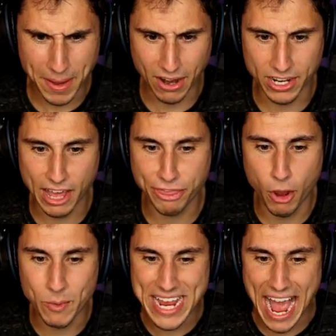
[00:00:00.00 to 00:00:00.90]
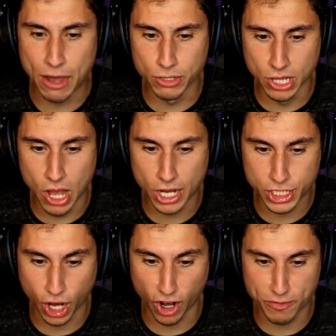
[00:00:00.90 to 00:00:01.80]
Baron, I thought we
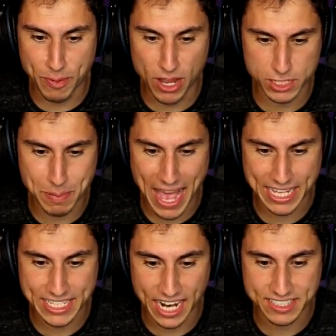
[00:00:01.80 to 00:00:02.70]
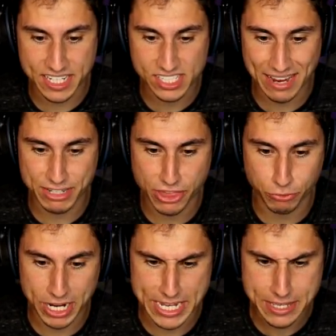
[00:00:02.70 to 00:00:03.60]
outlawed curveballs back in
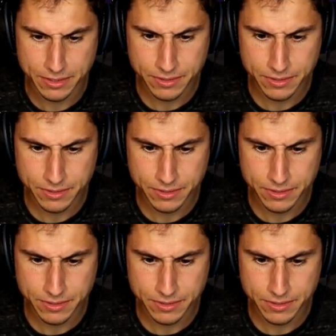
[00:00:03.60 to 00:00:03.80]
1973.